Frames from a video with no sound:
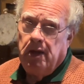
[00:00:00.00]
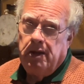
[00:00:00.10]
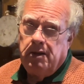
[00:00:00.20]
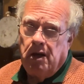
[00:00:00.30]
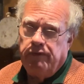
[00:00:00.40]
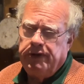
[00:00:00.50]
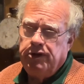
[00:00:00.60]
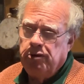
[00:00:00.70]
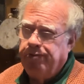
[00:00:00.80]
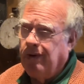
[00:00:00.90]
Right. I think
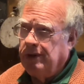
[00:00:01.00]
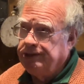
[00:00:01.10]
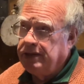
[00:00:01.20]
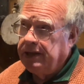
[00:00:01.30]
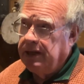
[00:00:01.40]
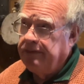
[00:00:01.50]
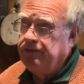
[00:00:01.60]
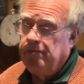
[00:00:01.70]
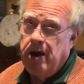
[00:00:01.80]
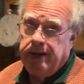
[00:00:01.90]
Newport had taken it
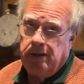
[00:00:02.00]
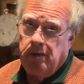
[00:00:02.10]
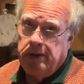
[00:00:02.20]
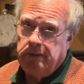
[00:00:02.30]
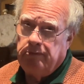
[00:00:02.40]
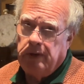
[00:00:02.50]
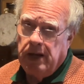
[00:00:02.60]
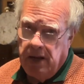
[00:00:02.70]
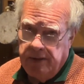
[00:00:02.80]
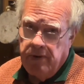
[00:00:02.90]
from Reading when they
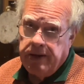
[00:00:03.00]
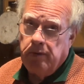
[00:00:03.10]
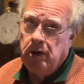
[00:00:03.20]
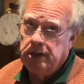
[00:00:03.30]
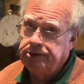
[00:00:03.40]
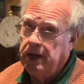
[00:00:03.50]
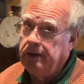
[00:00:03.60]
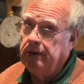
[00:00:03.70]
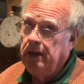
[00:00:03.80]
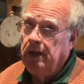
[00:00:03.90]
cleared Reading Works
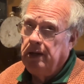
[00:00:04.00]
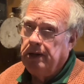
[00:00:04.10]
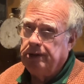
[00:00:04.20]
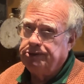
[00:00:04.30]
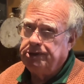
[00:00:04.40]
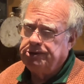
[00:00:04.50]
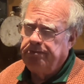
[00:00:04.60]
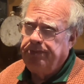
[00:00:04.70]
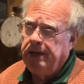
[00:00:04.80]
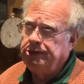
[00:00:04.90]
out, because there's a
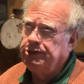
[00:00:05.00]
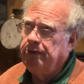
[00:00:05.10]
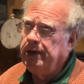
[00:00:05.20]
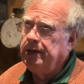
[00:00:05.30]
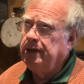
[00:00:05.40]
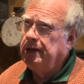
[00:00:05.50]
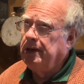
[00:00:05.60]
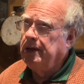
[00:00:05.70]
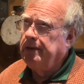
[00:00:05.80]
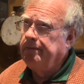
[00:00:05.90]
picture in
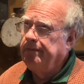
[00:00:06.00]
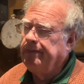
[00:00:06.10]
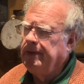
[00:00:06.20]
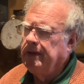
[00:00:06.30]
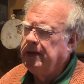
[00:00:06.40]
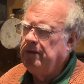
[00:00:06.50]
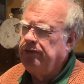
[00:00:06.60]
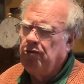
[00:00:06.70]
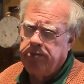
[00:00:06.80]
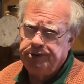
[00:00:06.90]
um,
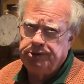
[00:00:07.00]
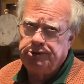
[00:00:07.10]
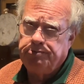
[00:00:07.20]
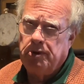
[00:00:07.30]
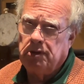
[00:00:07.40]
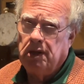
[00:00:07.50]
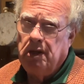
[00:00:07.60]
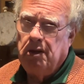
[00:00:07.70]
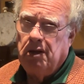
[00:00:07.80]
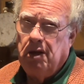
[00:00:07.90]
Kevin Robertson's book
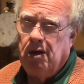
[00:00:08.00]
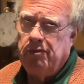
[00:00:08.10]
yeah.